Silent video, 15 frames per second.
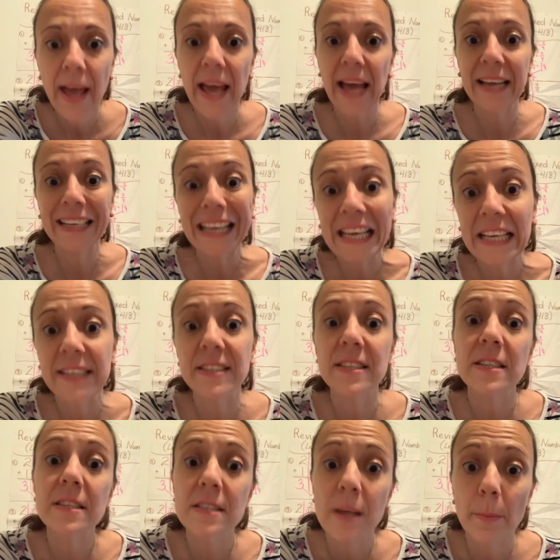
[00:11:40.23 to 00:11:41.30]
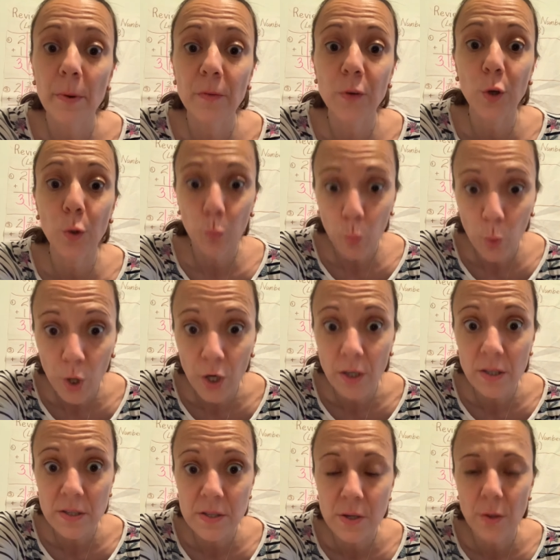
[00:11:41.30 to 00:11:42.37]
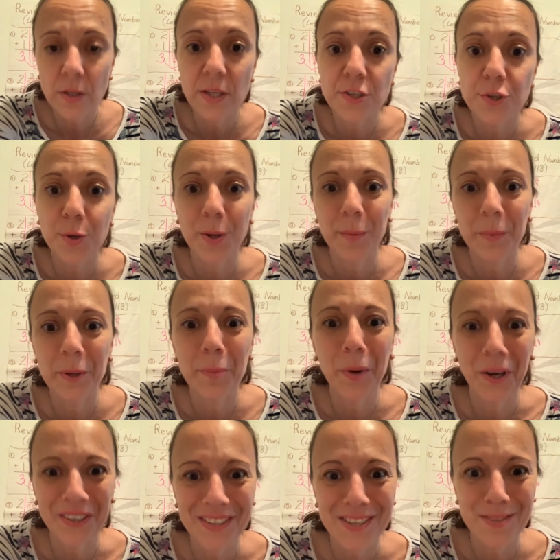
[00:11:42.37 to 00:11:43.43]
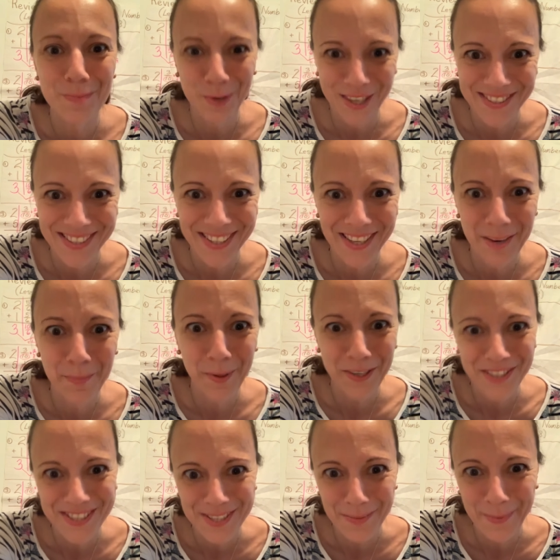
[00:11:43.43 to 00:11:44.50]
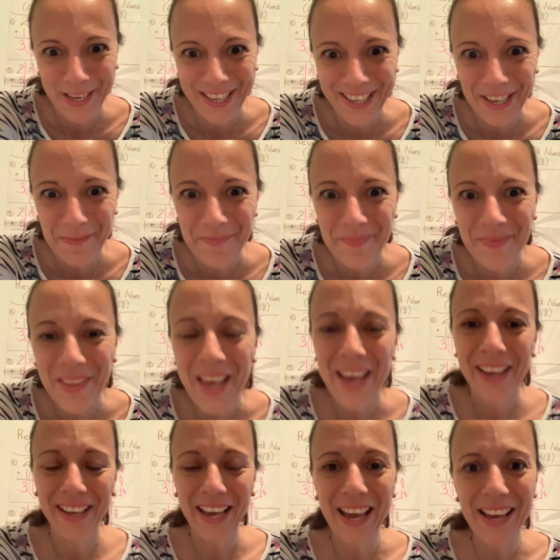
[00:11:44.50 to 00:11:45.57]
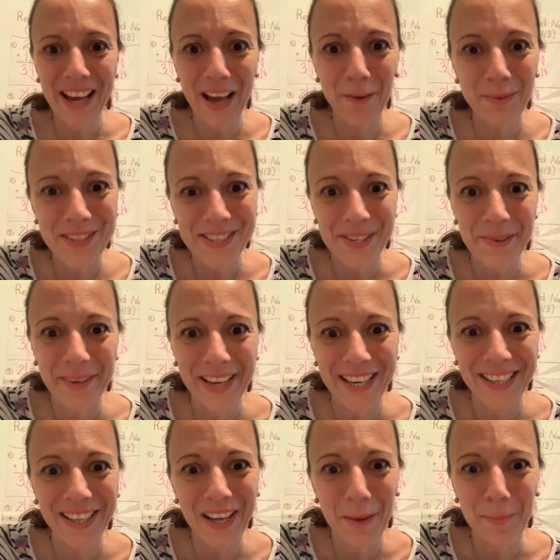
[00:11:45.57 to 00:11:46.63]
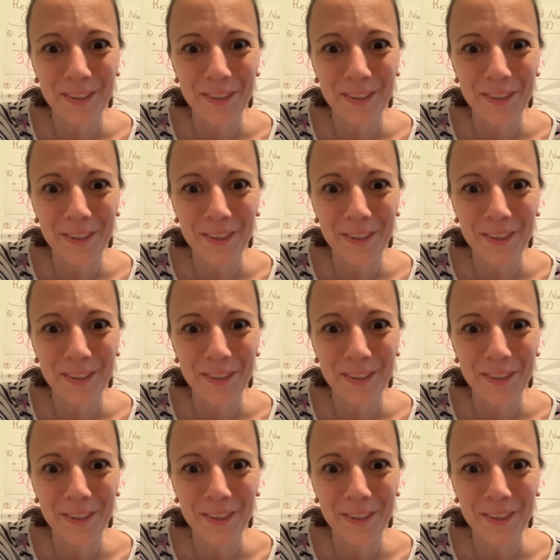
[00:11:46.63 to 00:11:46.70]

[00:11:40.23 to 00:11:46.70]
and hand in some of your work so that you can be marked as present and participating. Okay, I will see you again in a couple